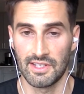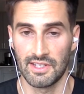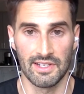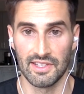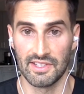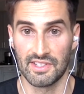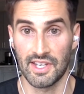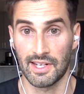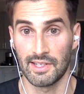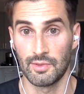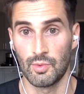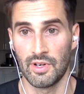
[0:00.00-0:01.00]
and the
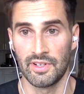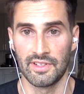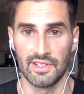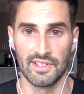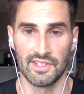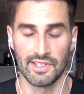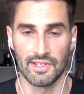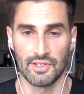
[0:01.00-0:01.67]
second one is a